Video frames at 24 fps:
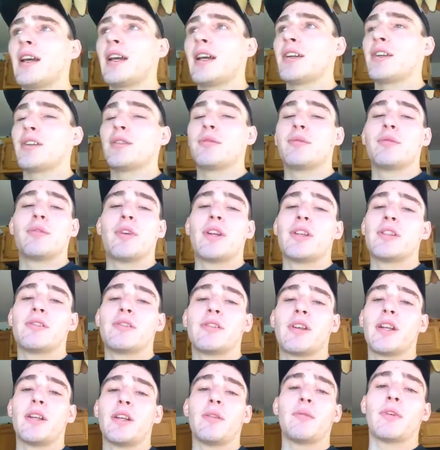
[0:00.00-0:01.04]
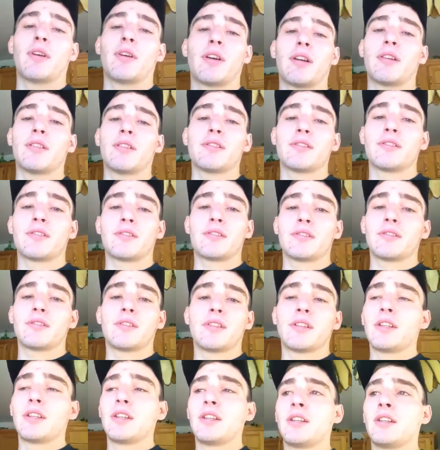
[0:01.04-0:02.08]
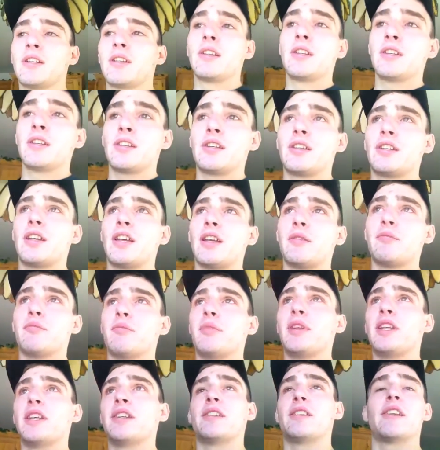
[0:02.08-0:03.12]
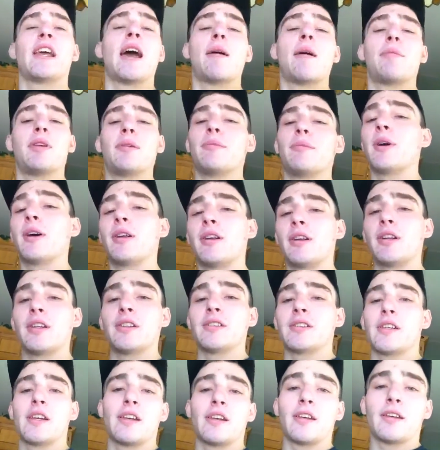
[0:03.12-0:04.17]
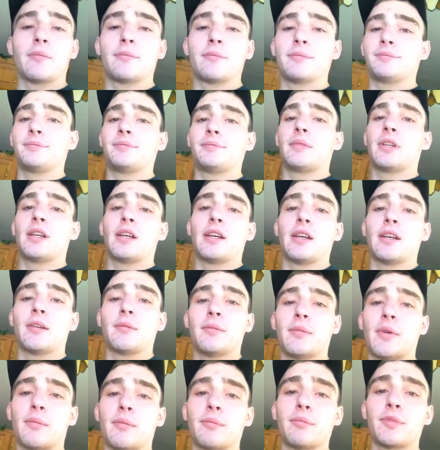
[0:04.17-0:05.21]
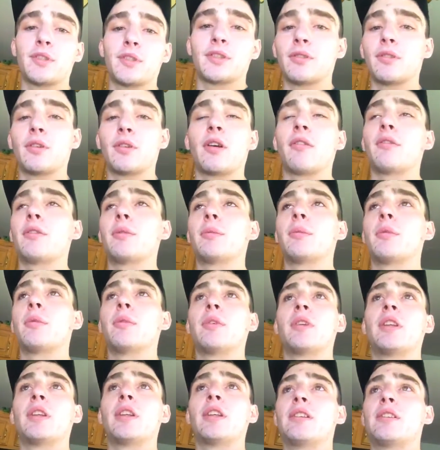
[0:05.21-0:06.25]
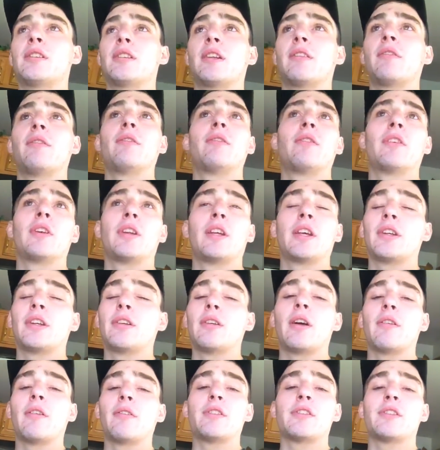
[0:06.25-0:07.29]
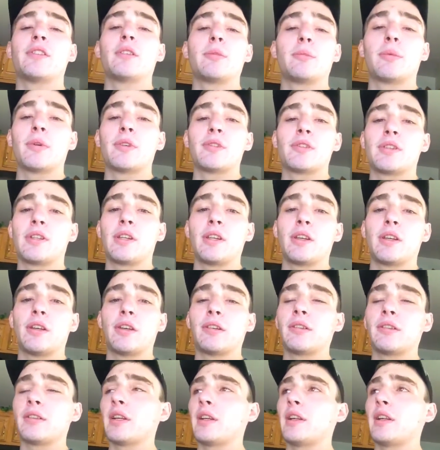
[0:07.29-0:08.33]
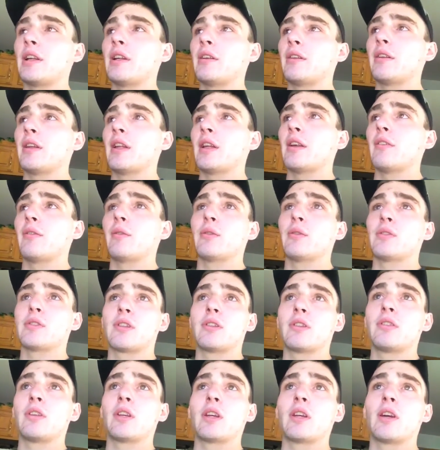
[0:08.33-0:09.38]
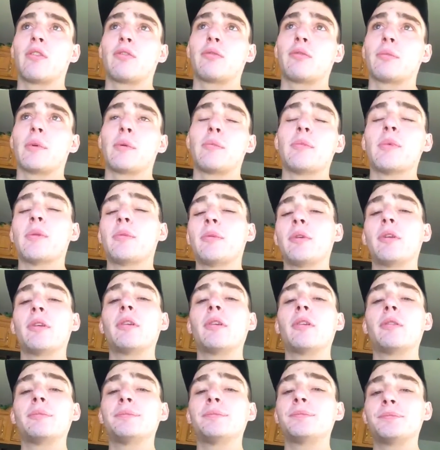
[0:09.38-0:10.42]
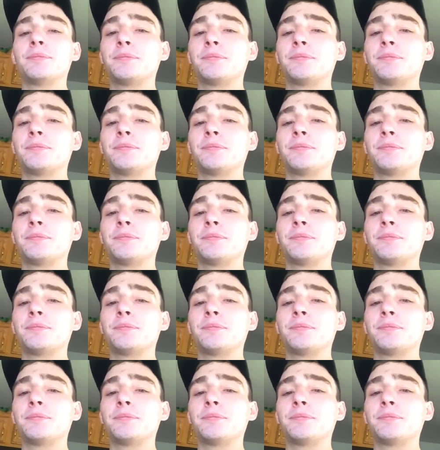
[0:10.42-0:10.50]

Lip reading: I couldn't raise her anywhere else and be as happy about it as I am. I'm so comfortable with it, it's not even funny. I know every single person here, and I know that everyone's going to look out for my baby girl.